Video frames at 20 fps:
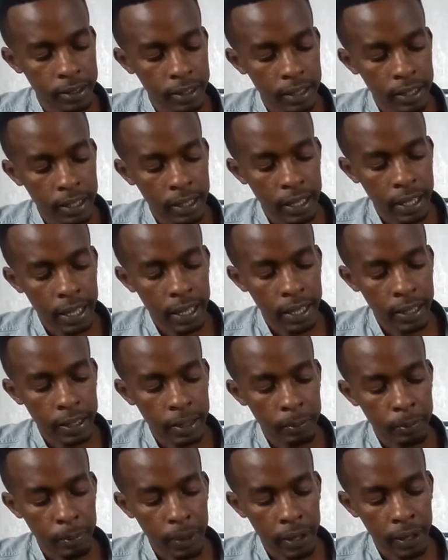and
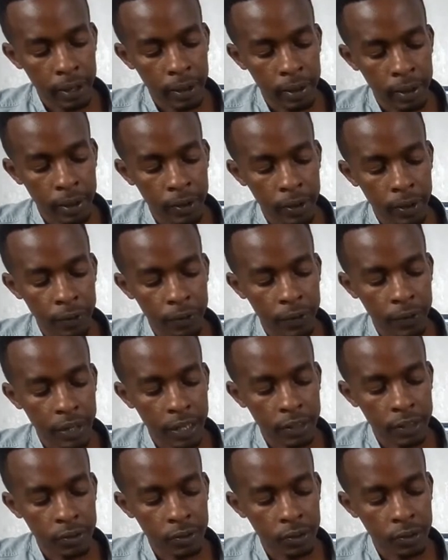my ring finger
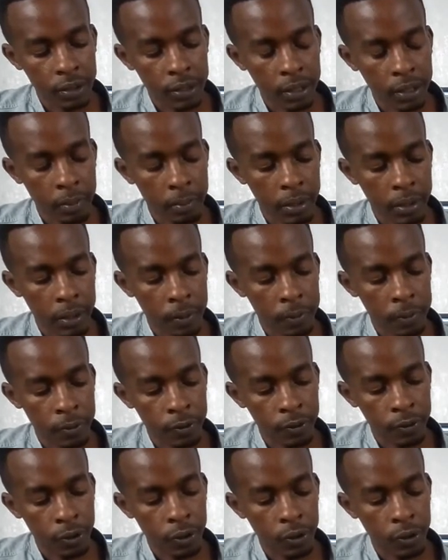string number 4